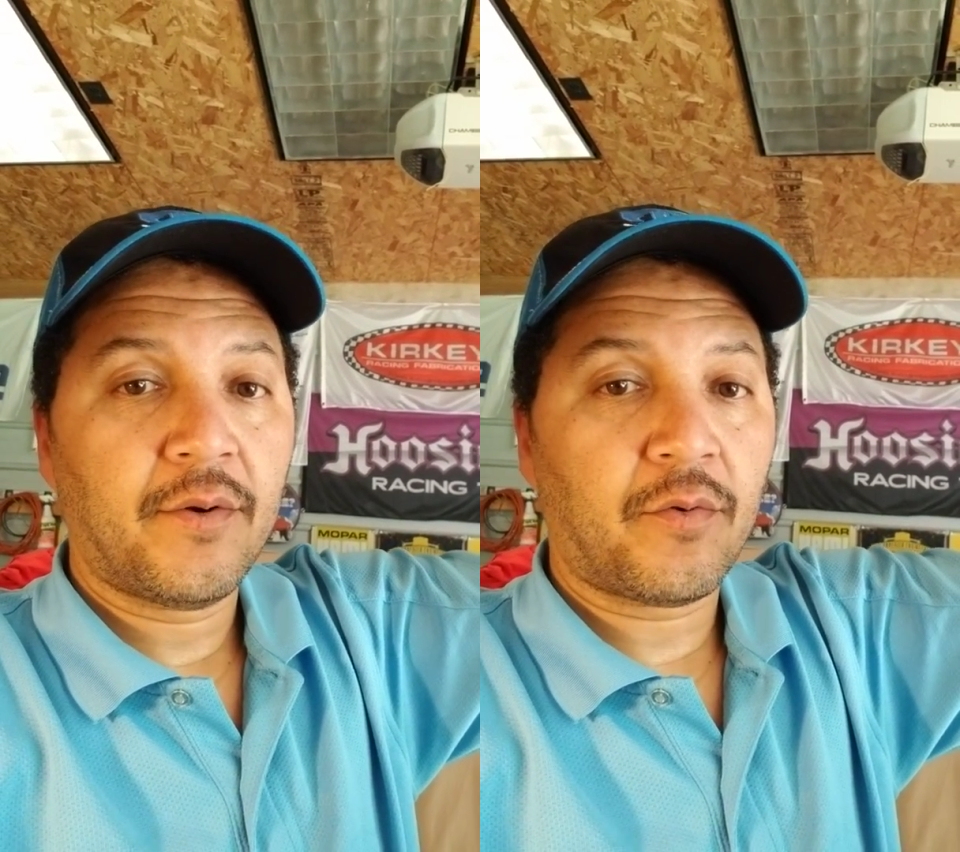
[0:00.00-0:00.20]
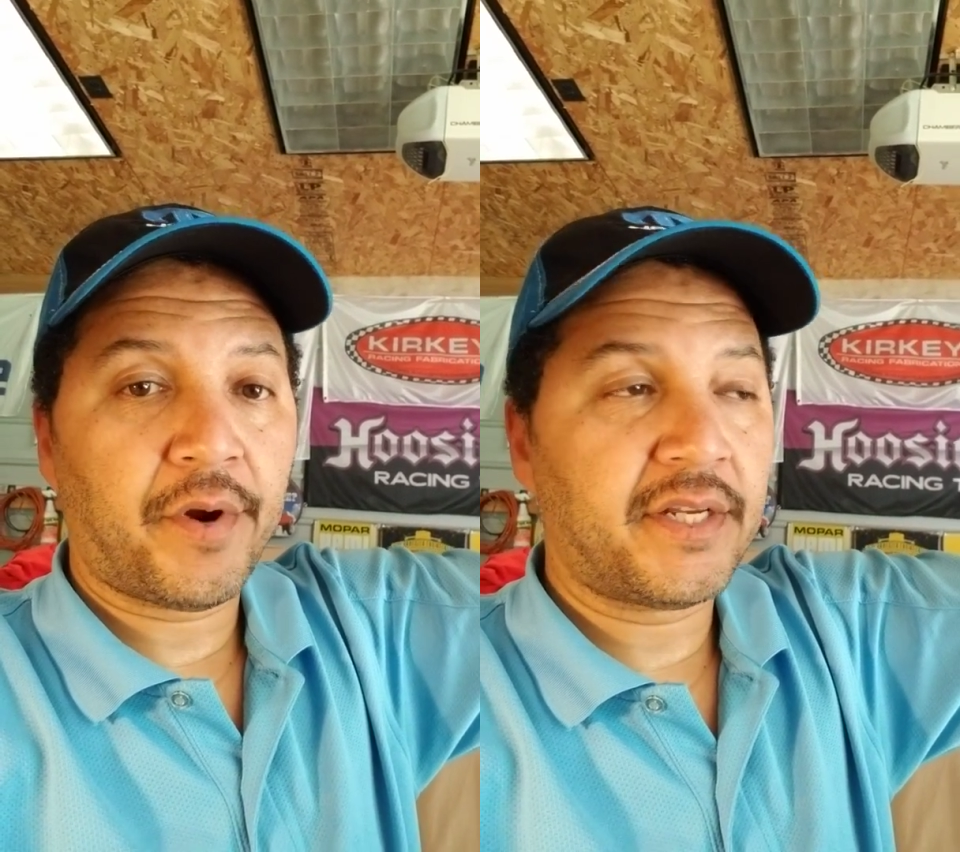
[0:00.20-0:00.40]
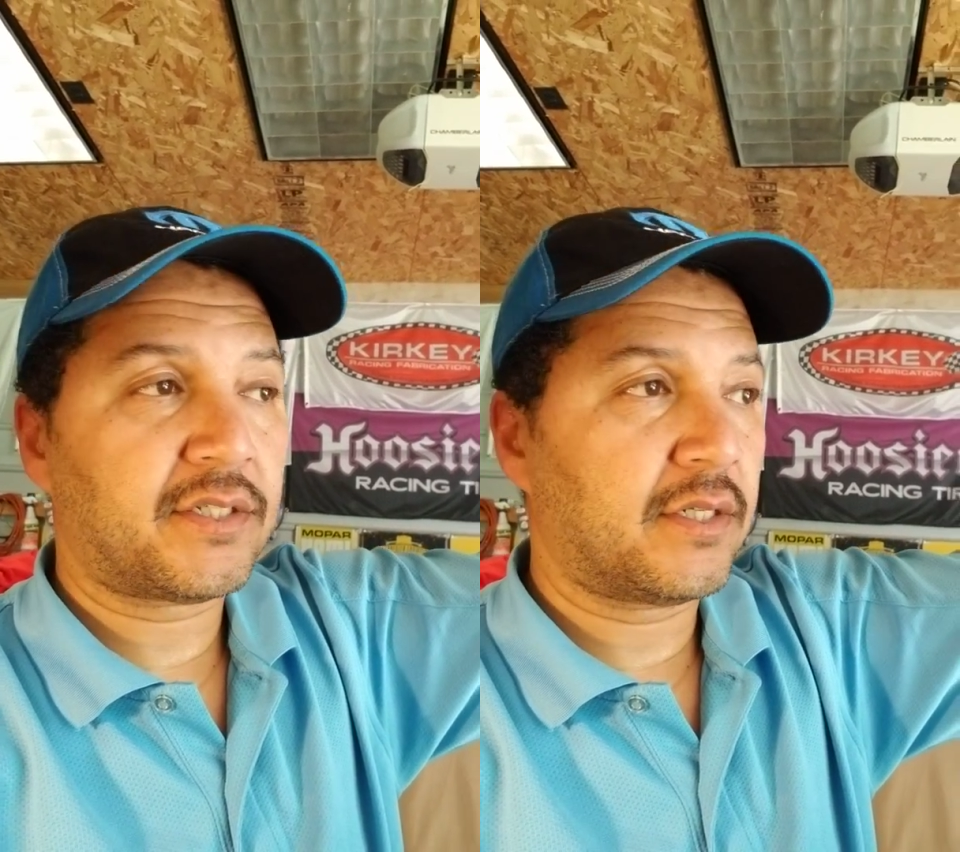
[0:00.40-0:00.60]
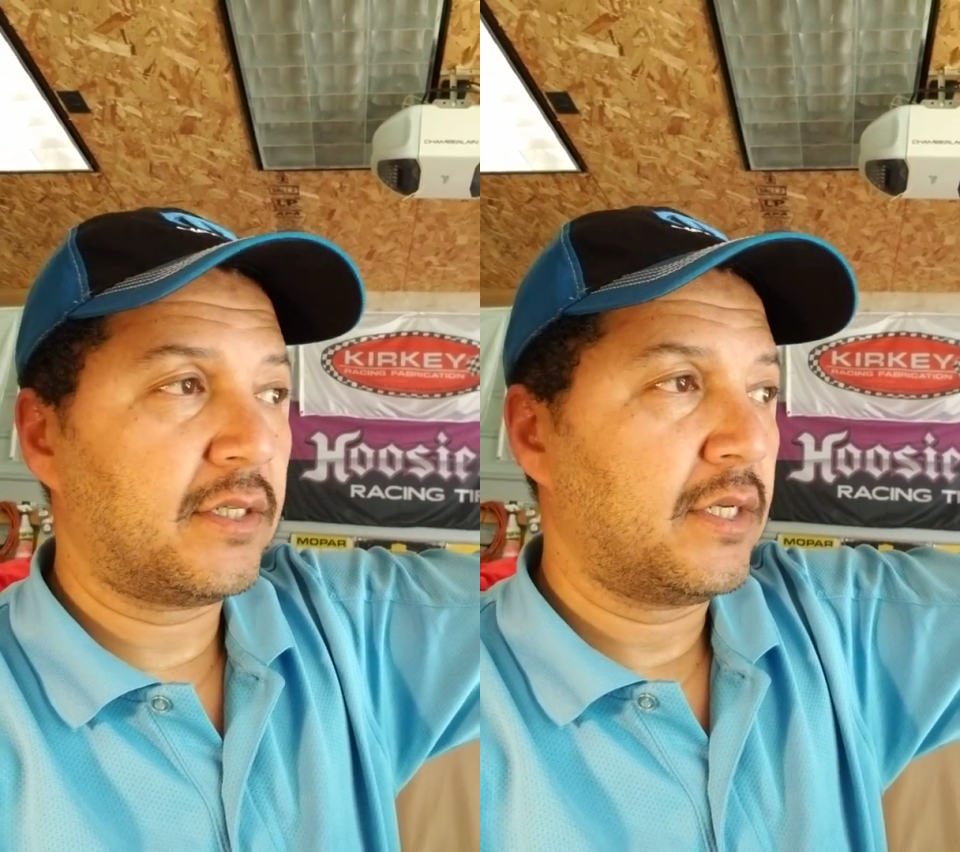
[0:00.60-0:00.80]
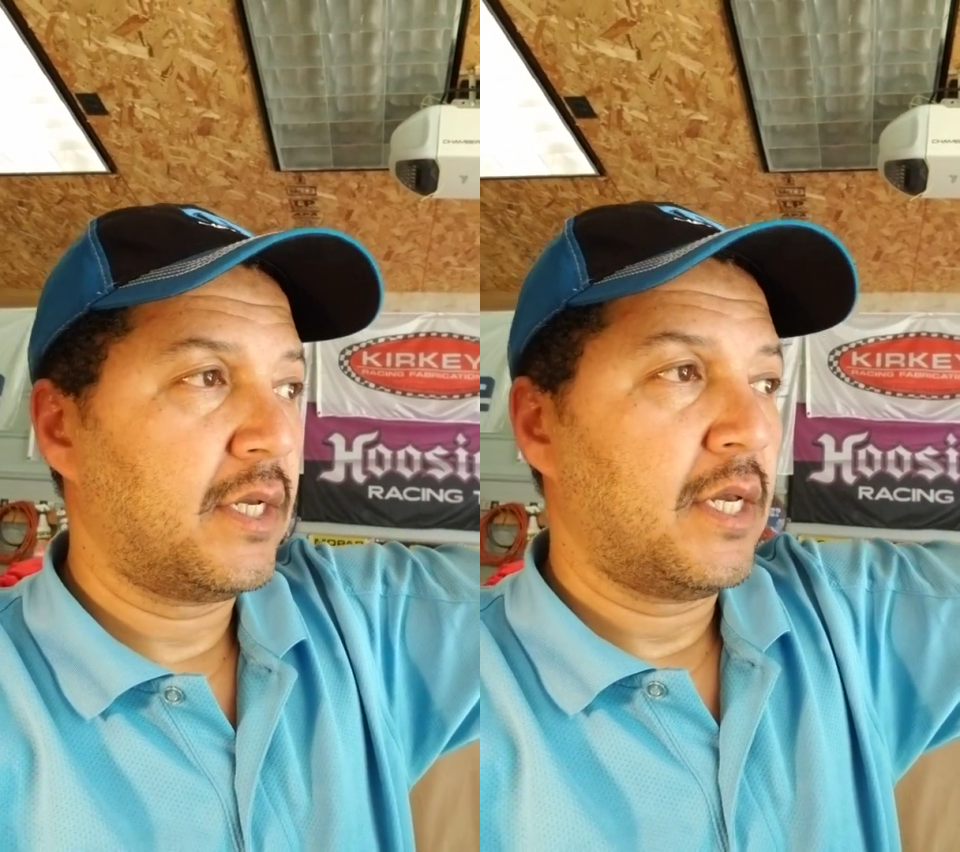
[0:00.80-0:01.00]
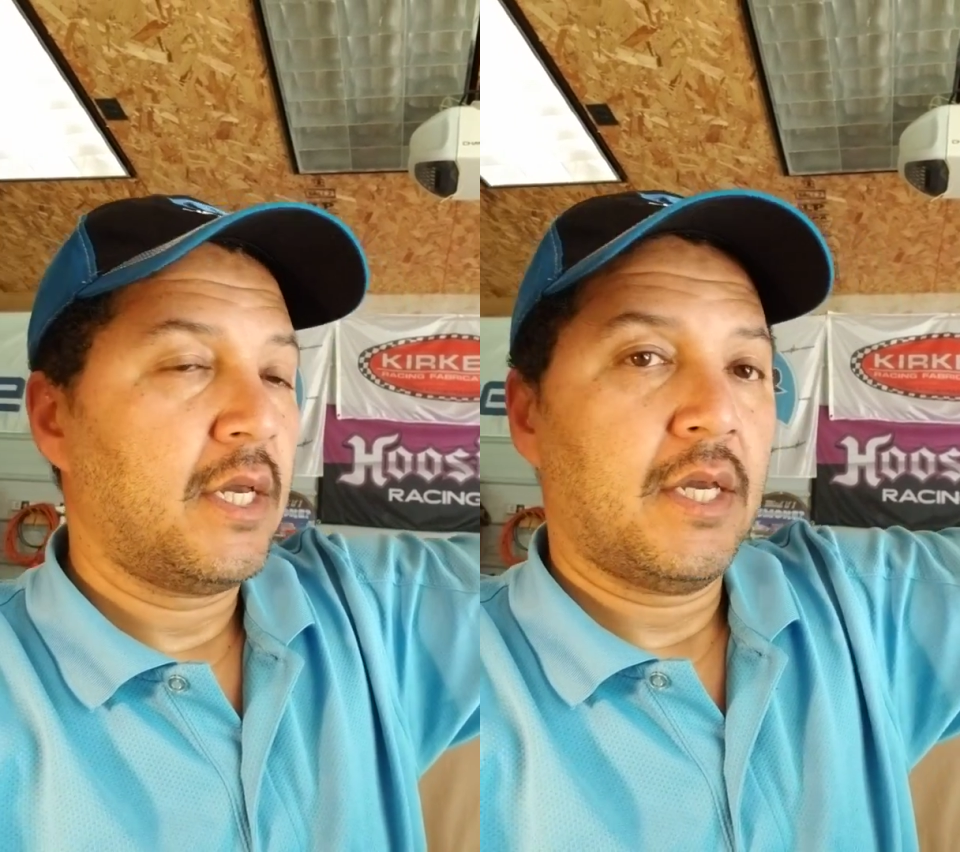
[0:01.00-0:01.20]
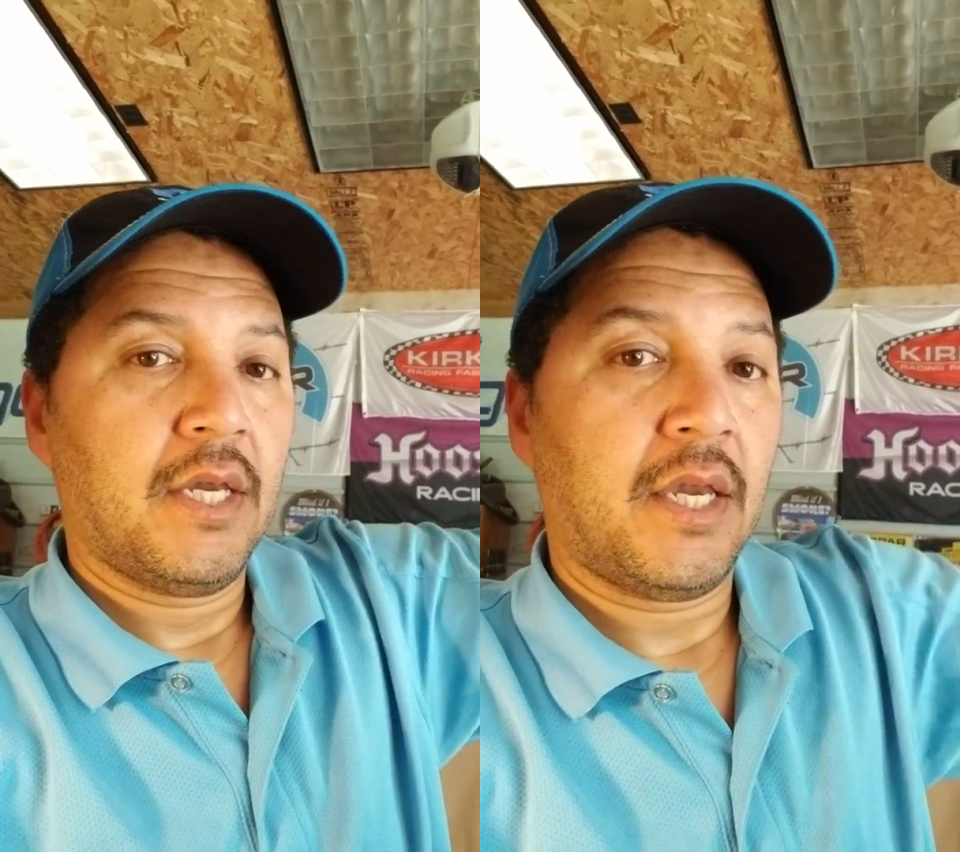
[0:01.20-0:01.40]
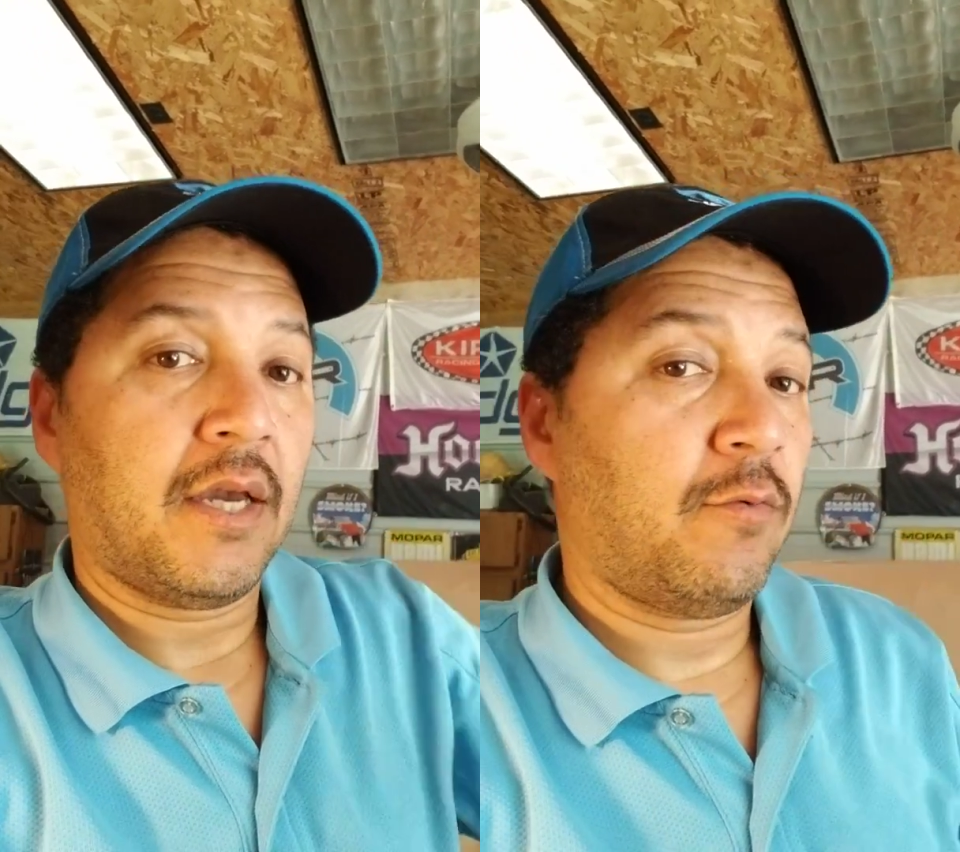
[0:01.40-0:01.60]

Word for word: racing. And